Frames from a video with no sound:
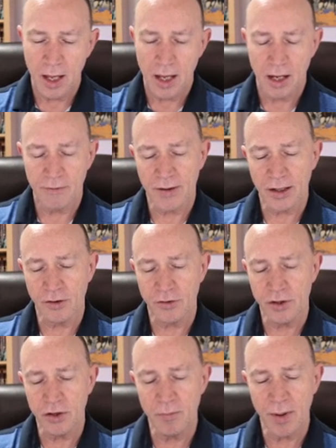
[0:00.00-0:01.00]
In fact, there's
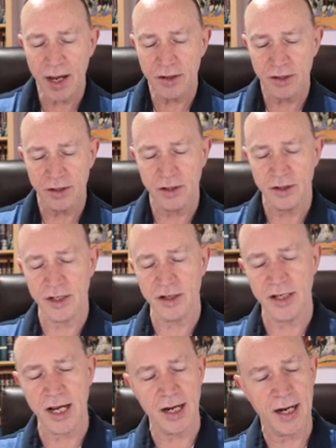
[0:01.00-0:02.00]
two passages that
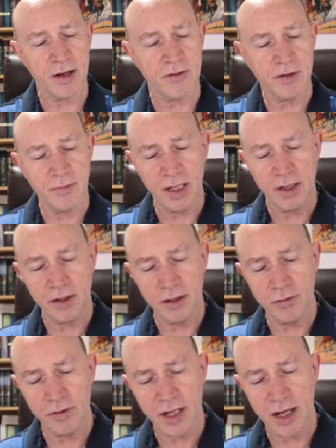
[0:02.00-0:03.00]
stand out to me in the
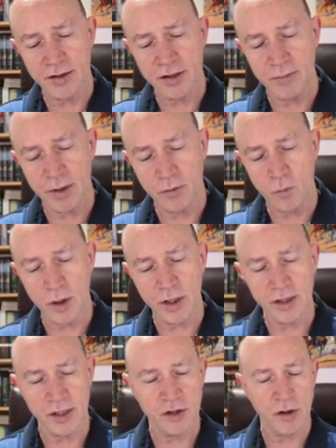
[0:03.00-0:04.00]
New Testament. One
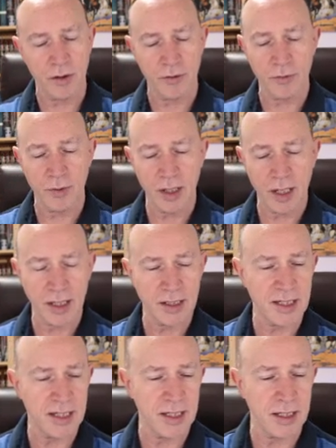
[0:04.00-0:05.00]
is in John
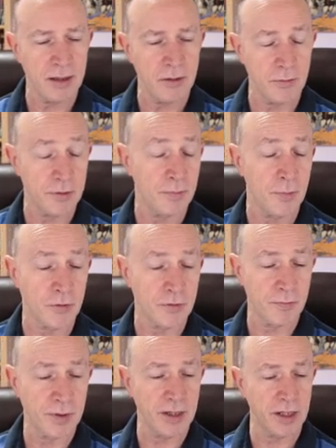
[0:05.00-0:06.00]
3:19,
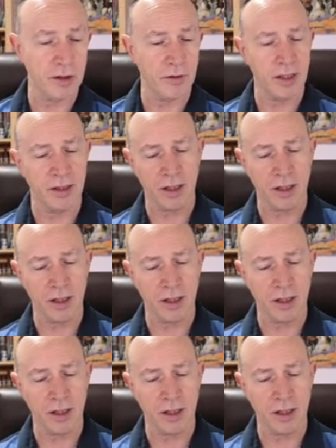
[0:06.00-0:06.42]
most particularly in the